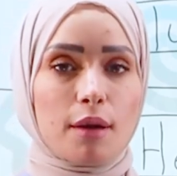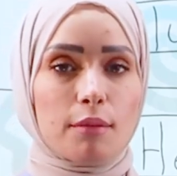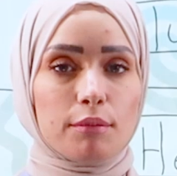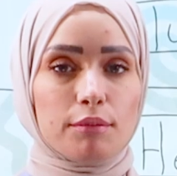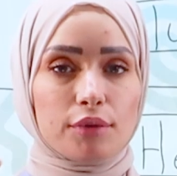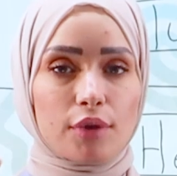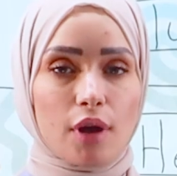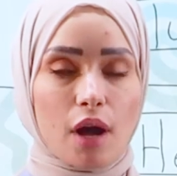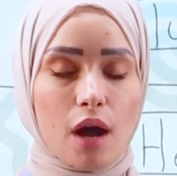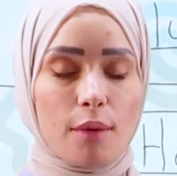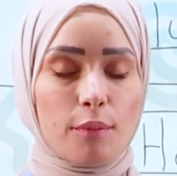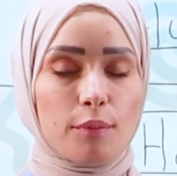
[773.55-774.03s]

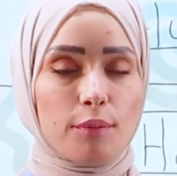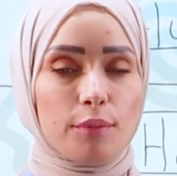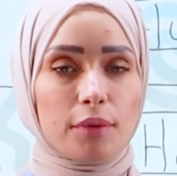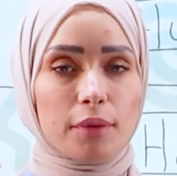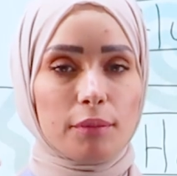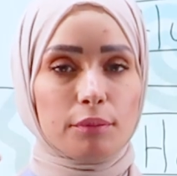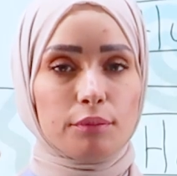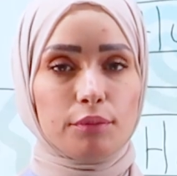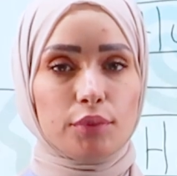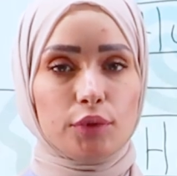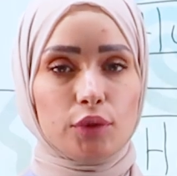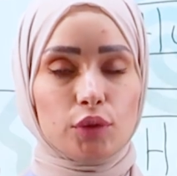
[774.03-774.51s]
prob,
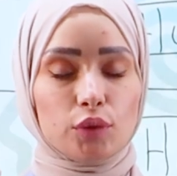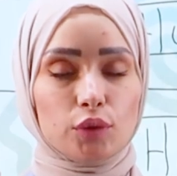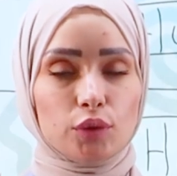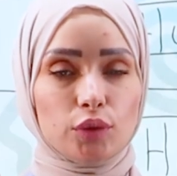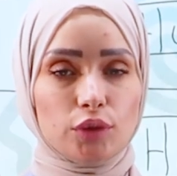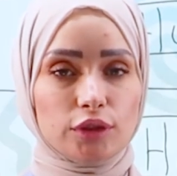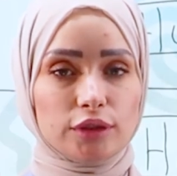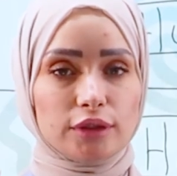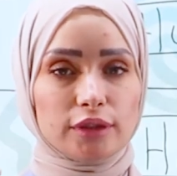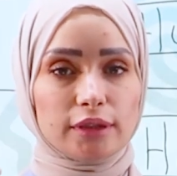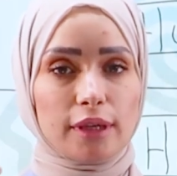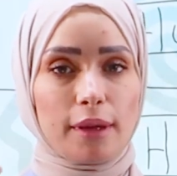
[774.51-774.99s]

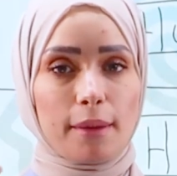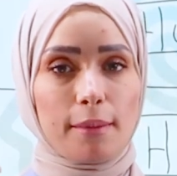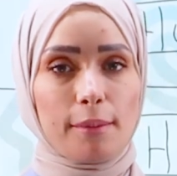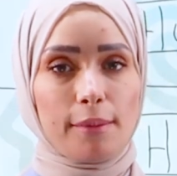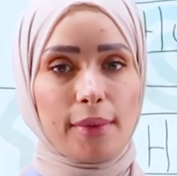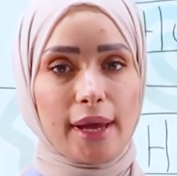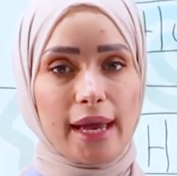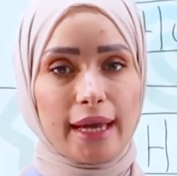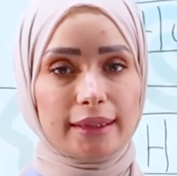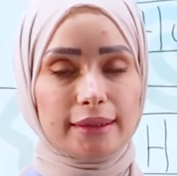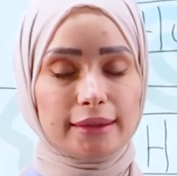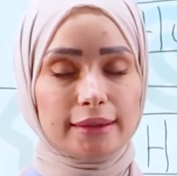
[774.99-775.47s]
but,
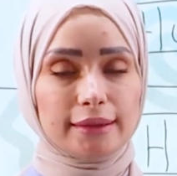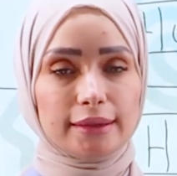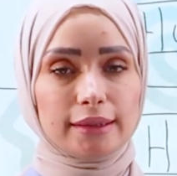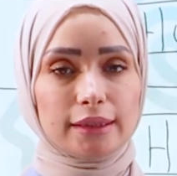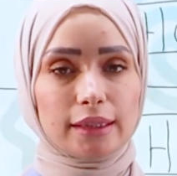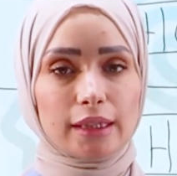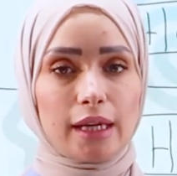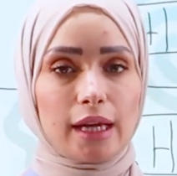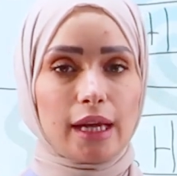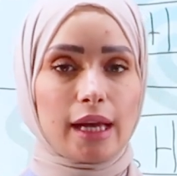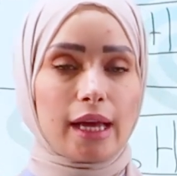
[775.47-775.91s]
bent,